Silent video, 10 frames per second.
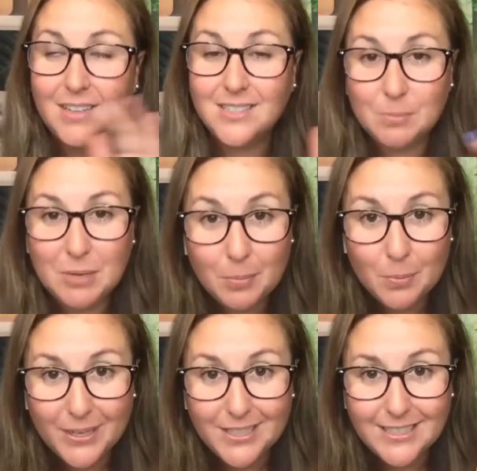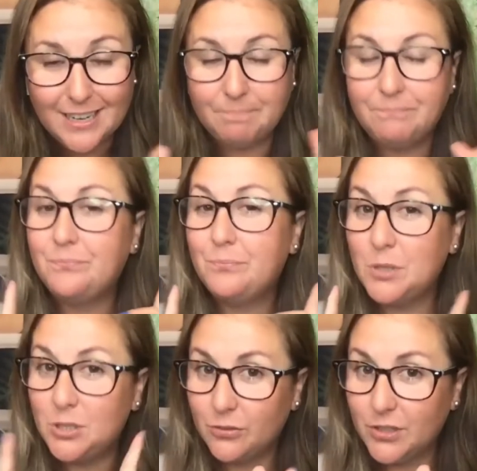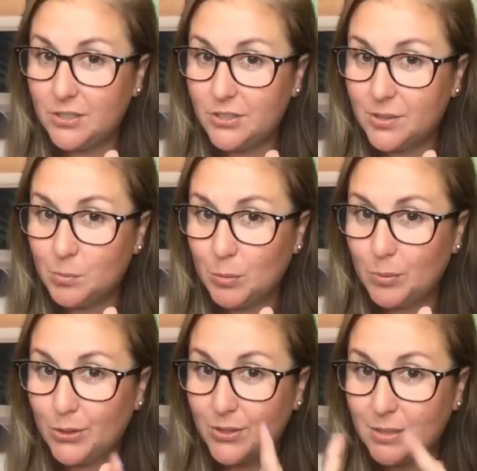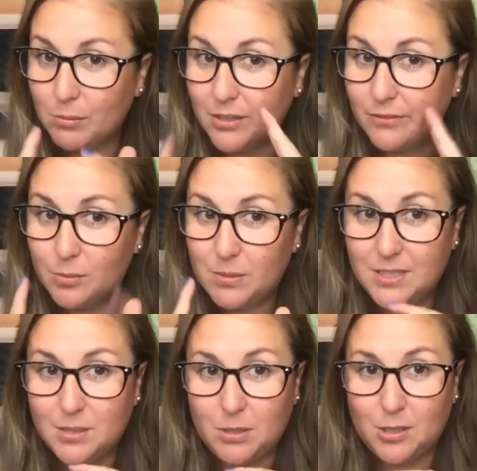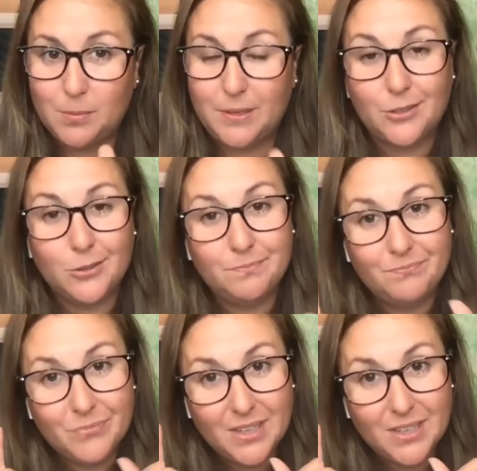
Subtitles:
So let me help you break it down. But don't forget to use the promo code SUMMER for the Business Builders Bundle.